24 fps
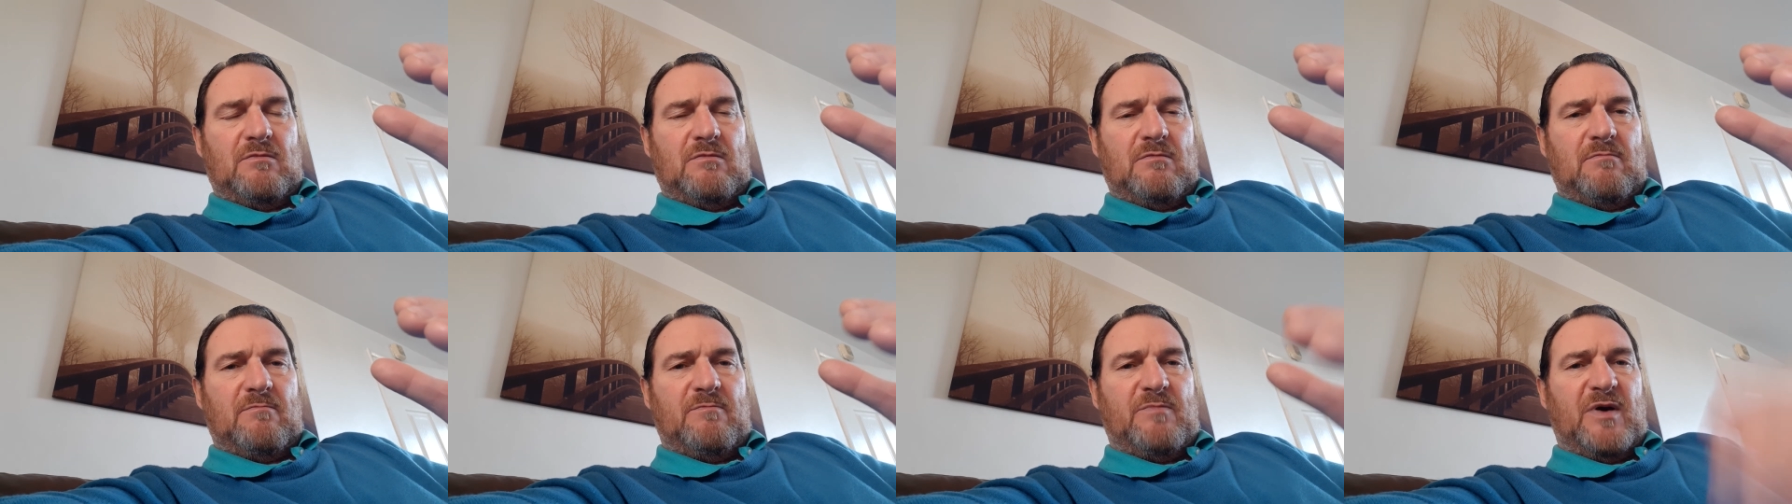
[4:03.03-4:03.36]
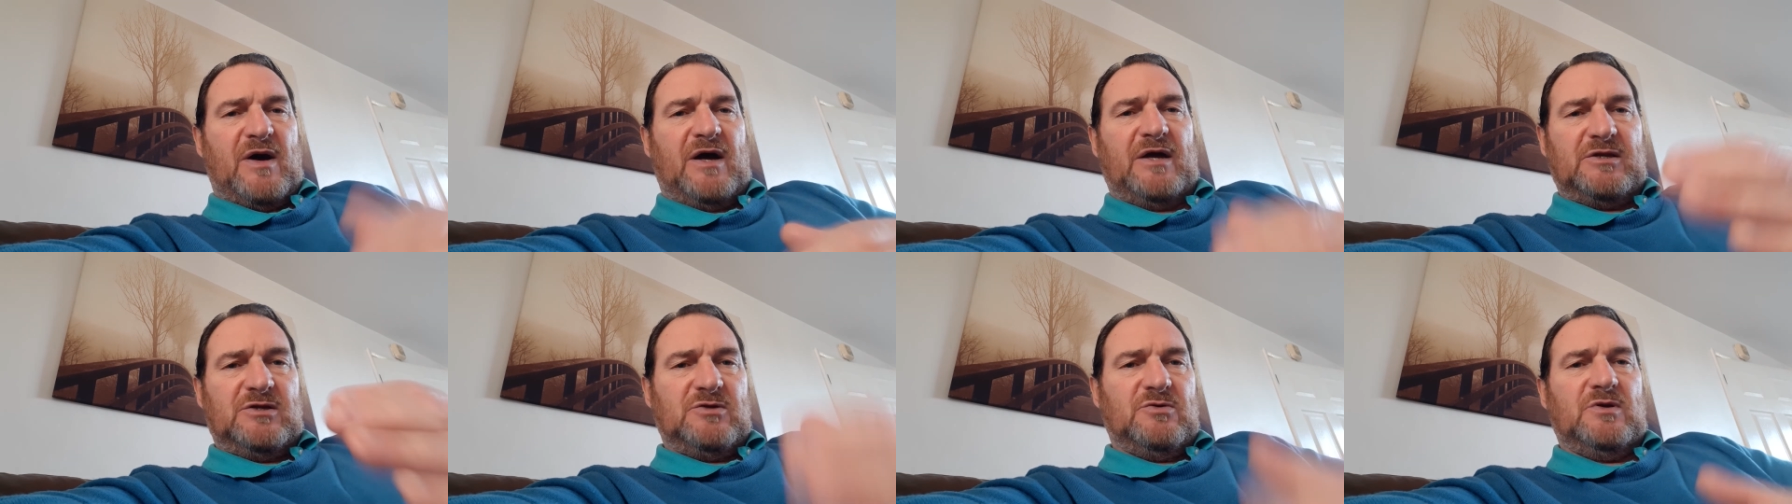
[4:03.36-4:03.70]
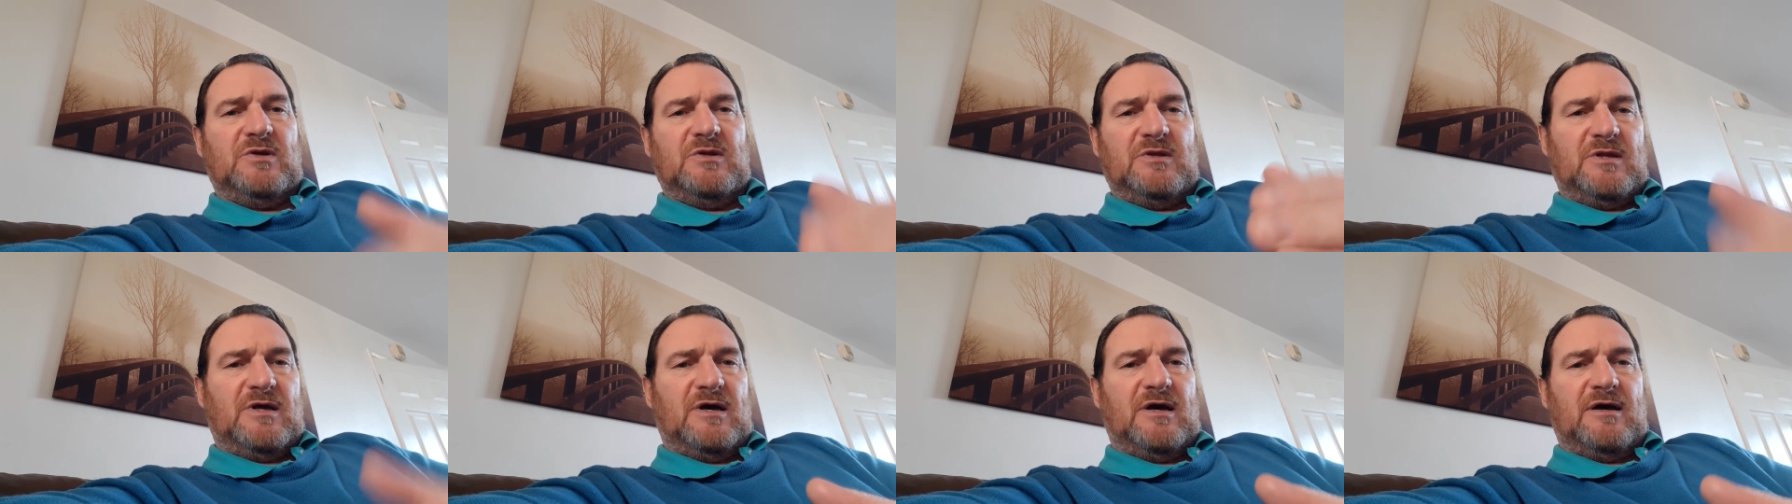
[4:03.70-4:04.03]
by
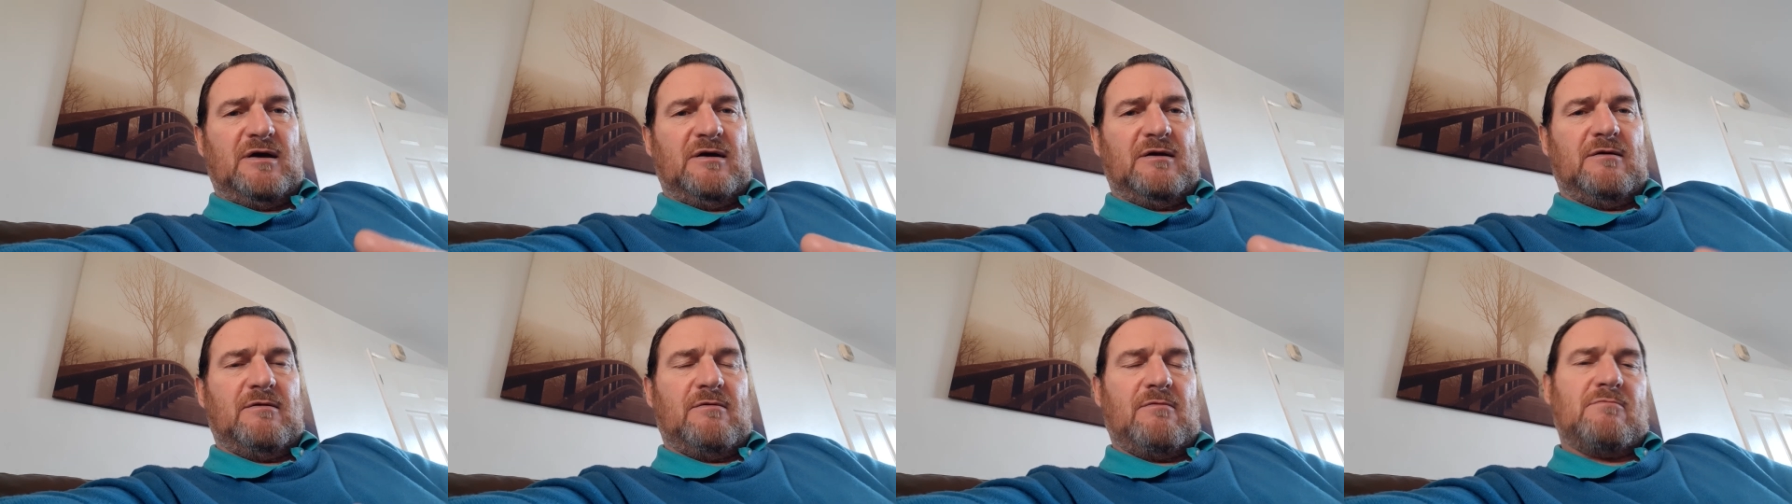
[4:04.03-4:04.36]
doing that,